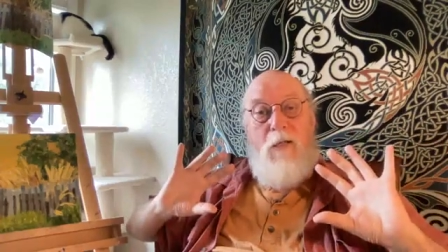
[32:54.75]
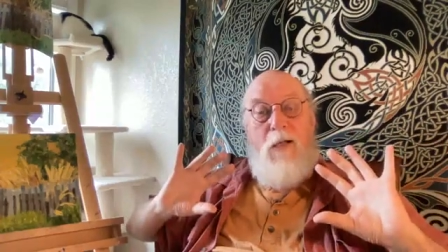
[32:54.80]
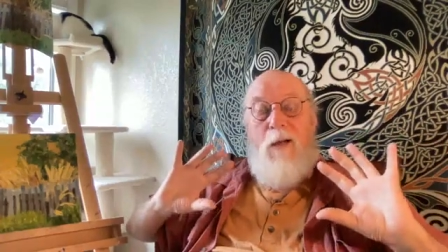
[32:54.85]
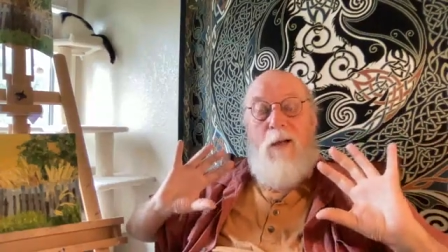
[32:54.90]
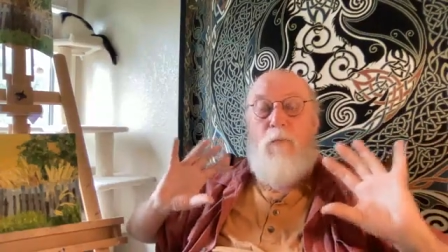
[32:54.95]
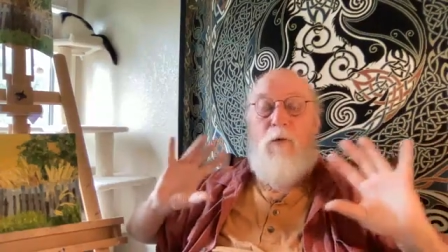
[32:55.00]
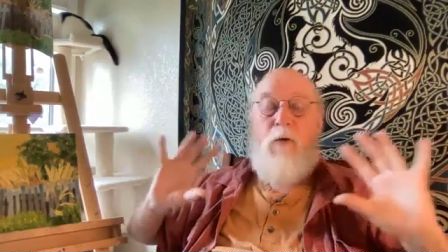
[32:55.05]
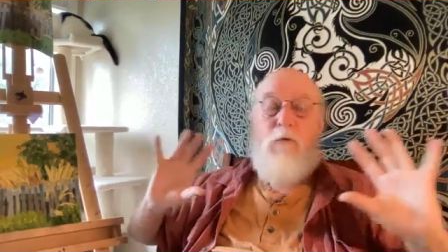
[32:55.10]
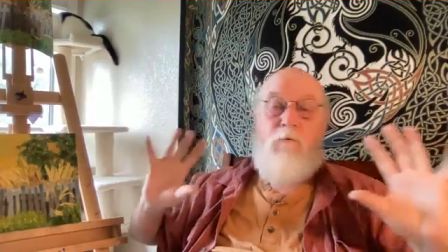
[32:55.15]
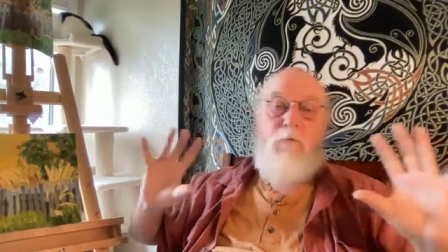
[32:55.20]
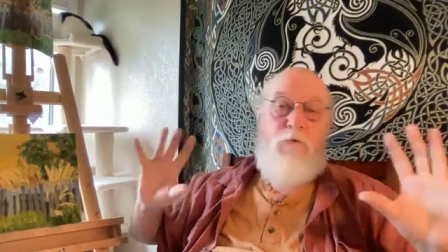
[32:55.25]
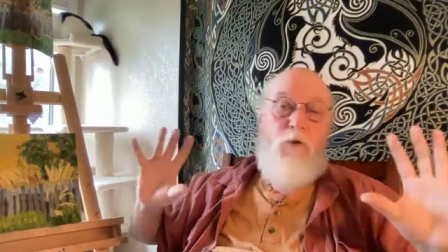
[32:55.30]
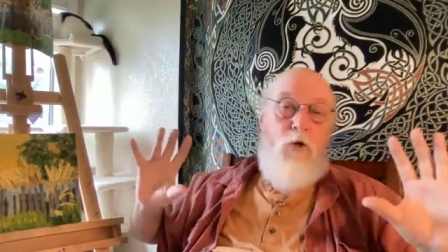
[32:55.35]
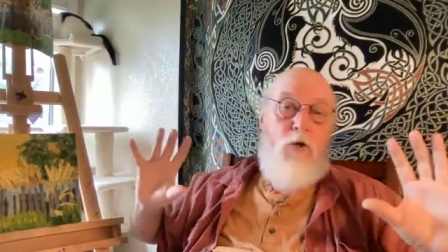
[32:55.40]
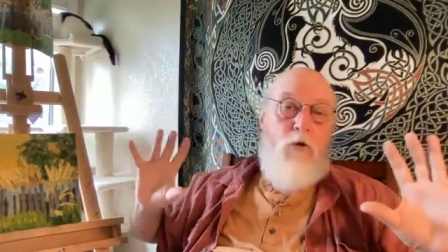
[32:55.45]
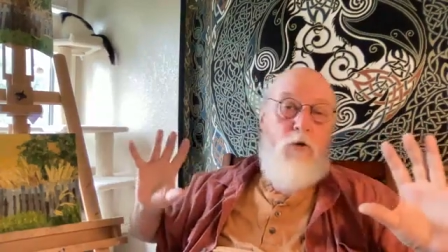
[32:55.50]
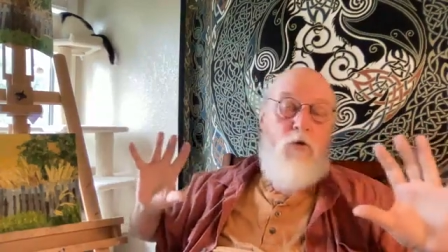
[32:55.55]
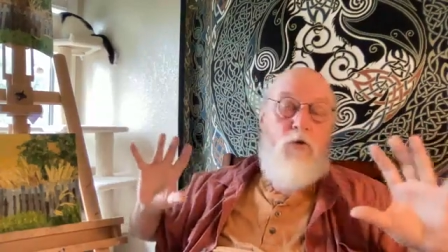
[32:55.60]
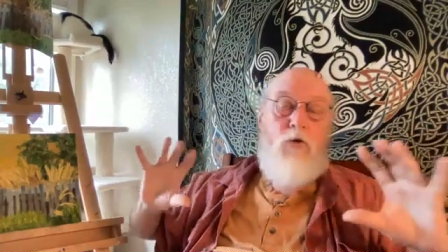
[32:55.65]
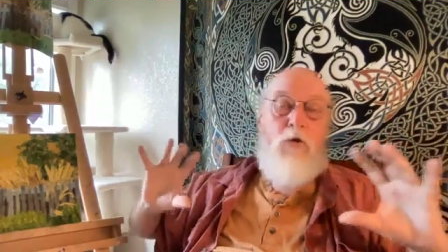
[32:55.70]
I'm
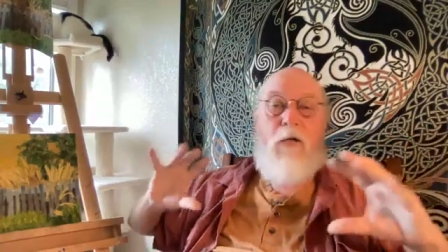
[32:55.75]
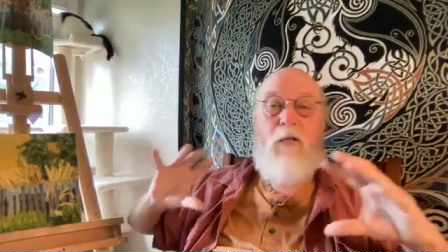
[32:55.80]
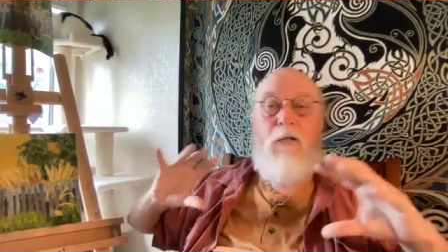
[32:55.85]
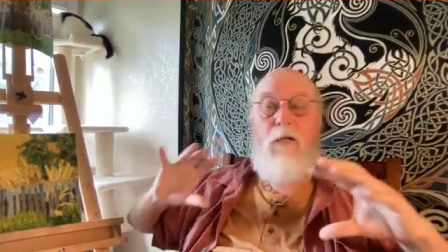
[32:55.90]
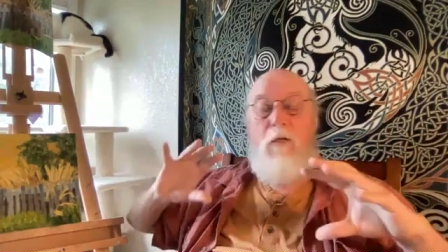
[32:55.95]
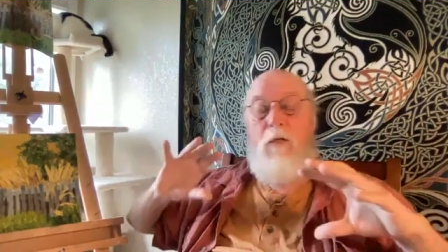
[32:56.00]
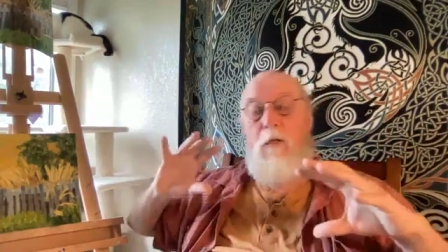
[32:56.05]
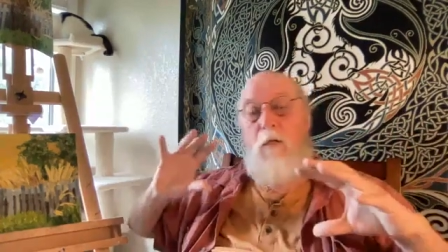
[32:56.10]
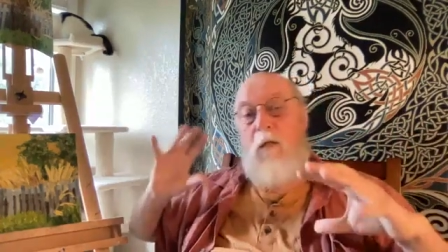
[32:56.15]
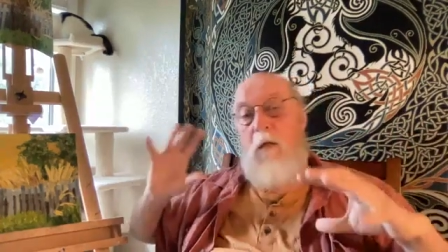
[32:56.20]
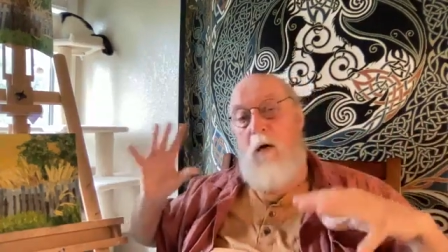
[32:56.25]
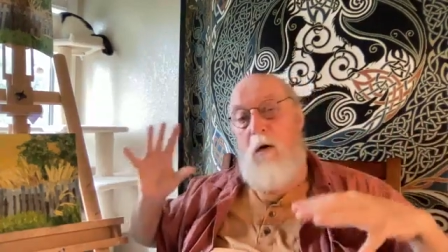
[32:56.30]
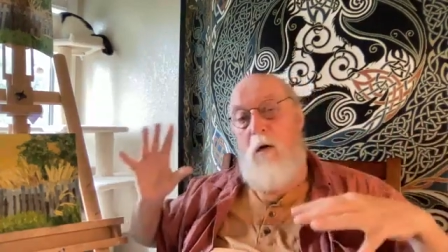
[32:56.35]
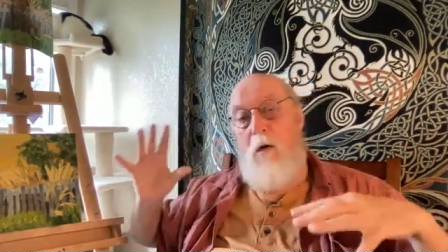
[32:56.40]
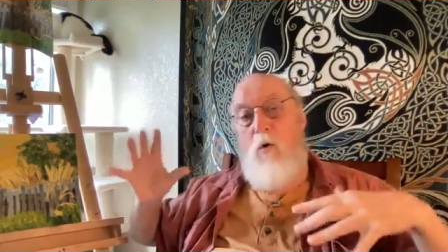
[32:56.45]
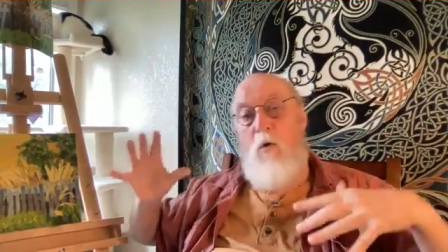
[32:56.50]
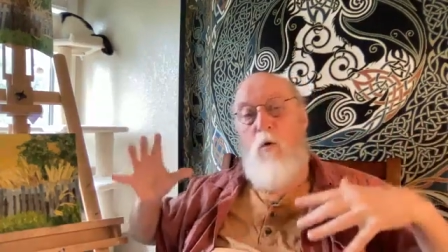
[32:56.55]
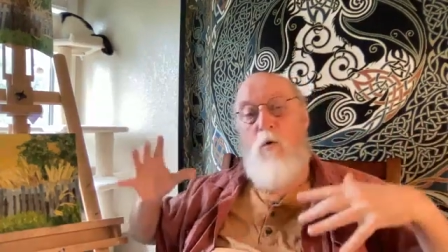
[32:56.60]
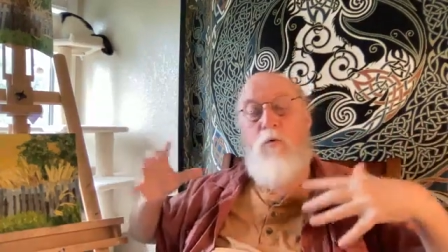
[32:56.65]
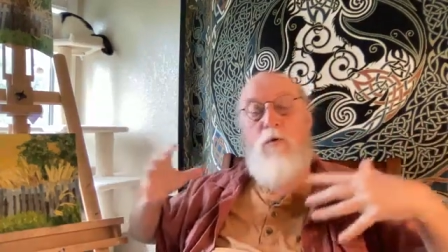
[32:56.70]
confused. I didn't
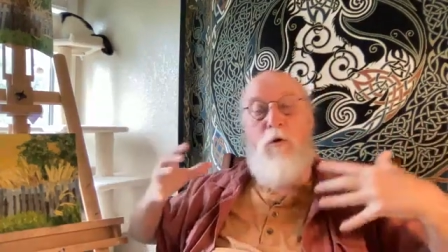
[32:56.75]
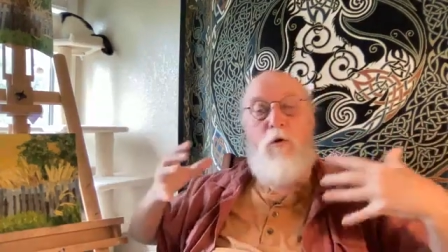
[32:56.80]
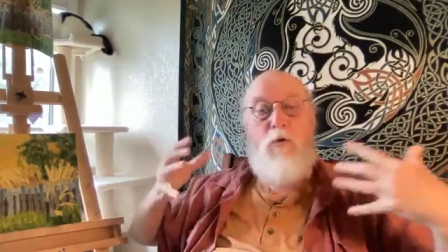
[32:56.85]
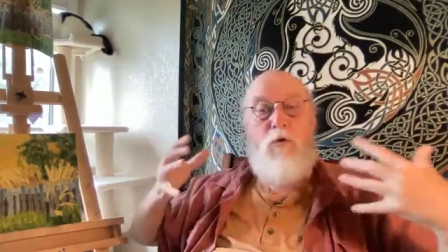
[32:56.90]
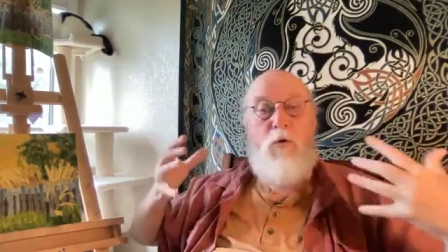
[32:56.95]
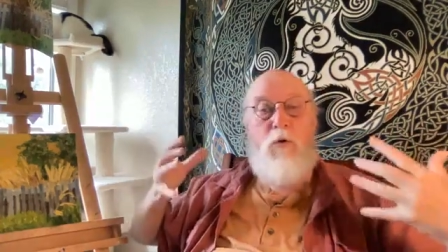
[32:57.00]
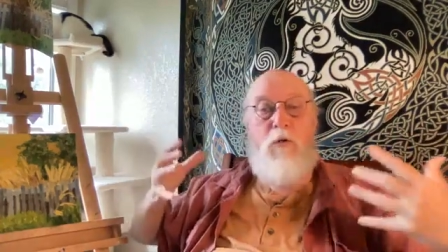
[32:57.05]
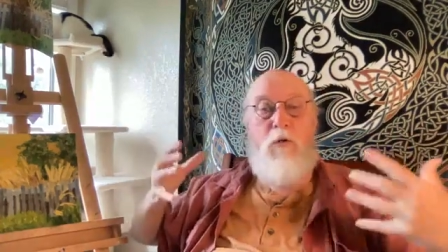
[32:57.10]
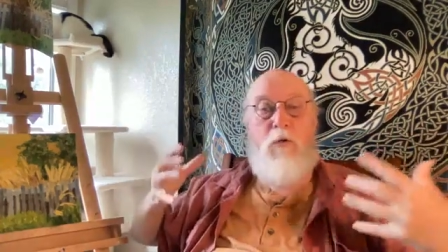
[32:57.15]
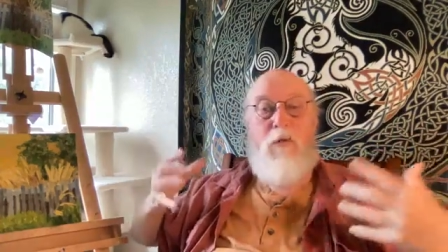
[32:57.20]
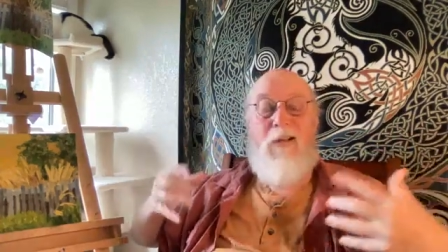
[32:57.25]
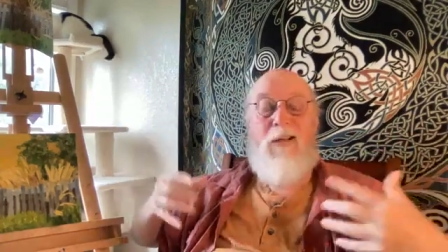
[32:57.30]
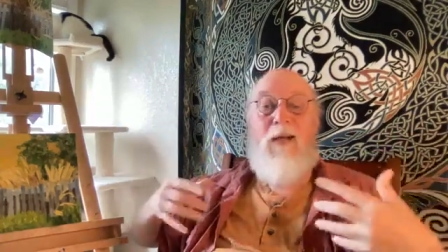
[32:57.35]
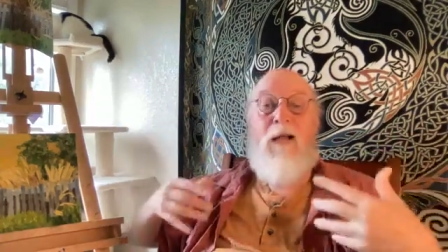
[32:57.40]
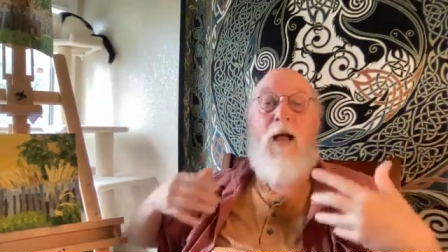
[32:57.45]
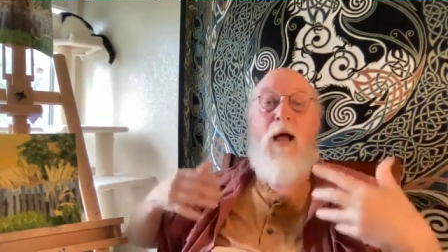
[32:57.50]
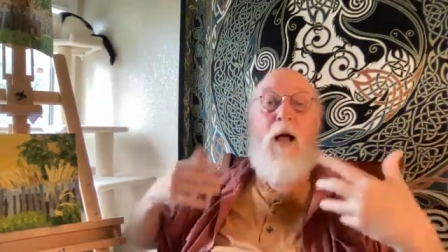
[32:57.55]
know, those sorts of things.